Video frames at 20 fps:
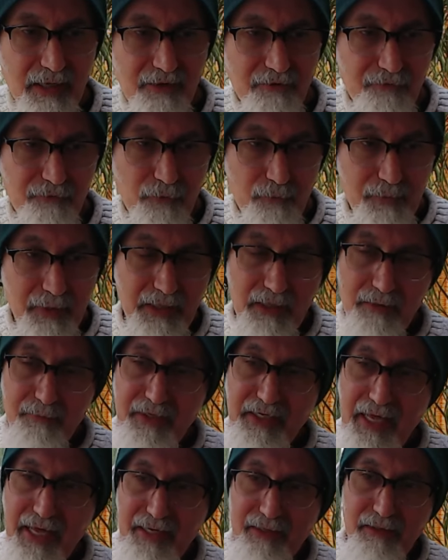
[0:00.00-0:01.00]
For me, I'm
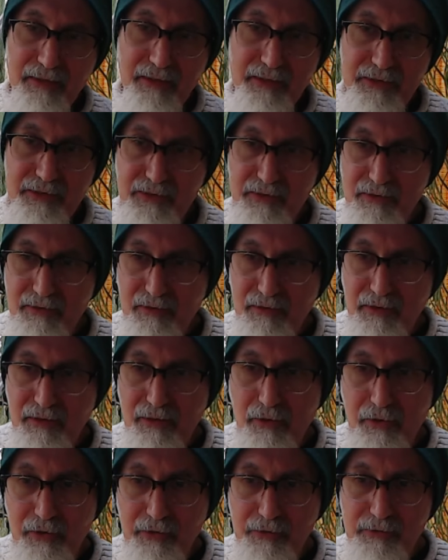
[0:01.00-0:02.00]
an analyst at
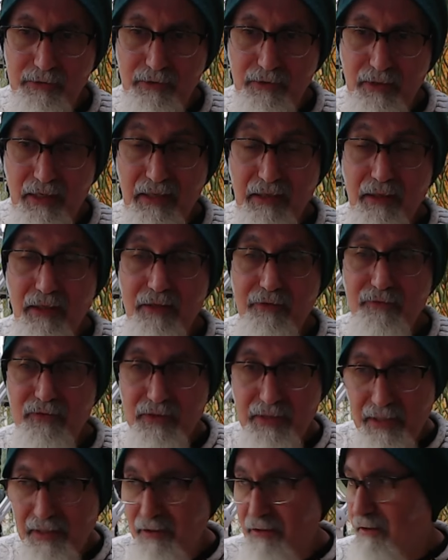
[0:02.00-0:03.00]
heart. I love
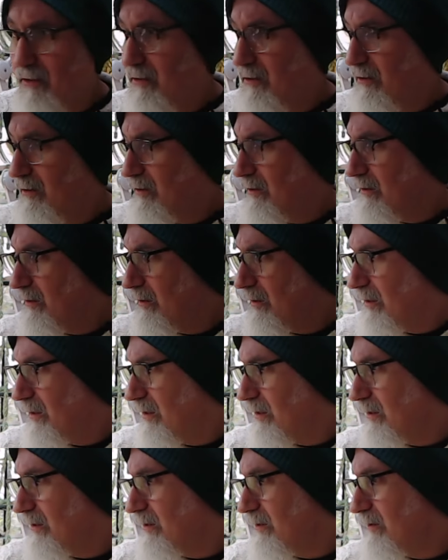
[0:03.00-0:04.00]
data.
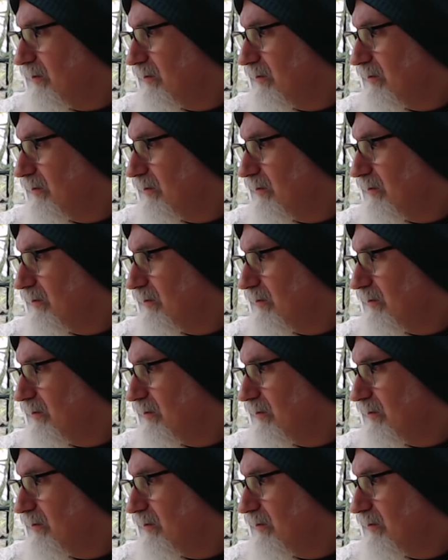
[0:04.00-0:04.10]
I'm